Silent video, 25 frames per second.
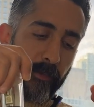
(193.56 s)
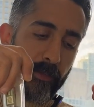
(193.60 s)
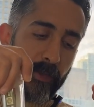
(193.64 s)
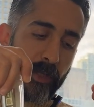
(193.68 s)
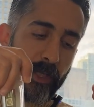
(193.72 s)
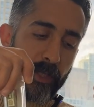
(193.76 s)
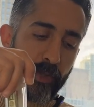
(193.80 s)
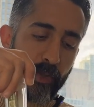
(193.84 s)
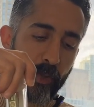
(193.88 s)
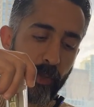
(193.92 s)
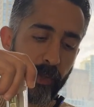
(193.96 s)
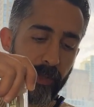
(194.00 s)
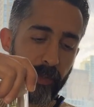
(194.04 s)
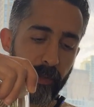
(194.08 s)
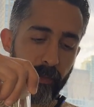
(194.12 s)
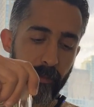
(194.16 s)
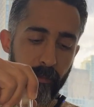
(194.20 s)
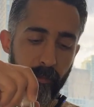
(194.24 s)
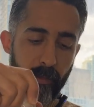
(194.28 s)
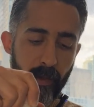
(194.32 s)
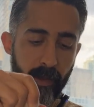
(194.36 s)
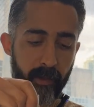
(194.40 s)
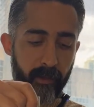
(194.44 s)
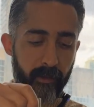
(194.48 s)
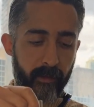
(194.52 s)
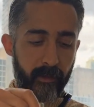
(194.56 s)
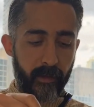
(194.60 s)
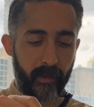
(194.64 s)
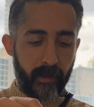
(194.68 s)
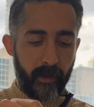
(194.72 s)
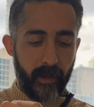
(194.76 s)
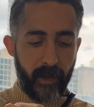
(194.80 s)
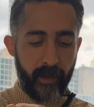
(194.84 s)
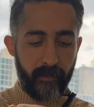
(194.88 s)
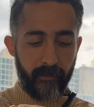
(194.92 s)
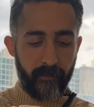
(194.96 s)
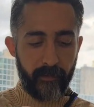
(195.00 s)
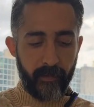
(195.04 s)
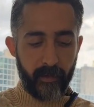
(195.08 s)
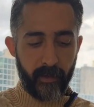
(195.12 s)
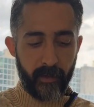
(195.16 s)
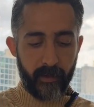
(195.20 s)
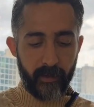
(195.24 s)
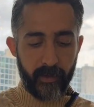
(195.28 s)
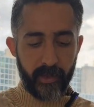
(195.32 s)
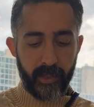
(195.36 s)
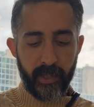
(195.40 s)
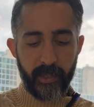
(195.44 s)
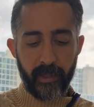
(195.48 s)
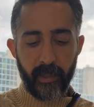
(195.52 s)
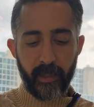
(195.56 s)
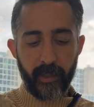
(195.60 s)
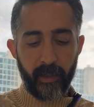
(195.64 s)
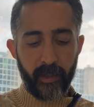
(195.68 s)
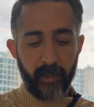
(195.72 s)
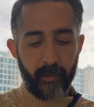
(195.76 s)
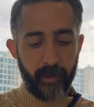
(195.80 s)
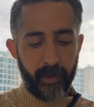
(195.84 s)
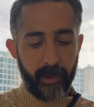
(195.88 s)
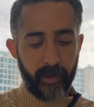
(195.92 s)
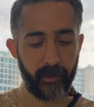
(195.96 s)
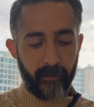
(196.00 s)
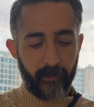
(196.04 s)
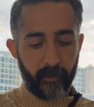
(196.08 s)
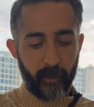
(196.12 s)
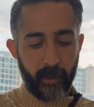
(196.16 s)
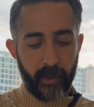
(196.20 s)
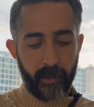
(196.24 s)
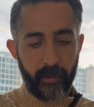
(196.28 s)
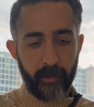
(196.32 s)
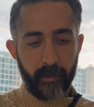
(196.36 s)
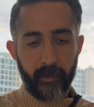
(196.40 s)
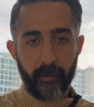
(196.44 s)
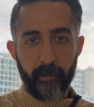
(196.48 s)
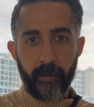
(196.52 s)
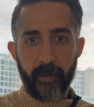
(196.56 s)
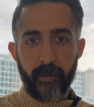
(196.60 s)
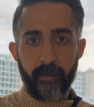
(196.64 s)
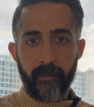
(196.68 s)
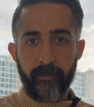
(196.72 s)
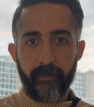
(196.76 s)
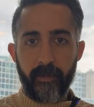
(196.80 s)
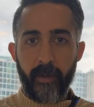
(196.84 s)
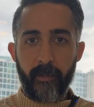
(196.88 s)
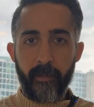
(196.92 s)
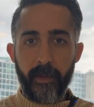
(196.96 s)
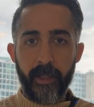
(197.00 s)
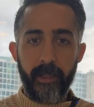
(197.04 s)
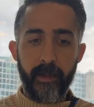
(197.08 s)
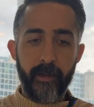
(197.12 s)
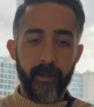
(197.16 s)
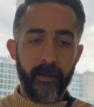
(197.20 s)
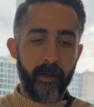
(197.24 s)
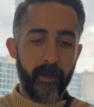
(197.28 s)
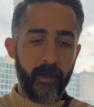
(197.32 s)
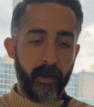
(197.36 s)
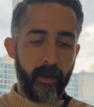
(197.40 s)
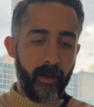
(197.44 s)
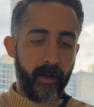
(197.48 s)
enjoyed them, and I've shared a little bit as well with the family.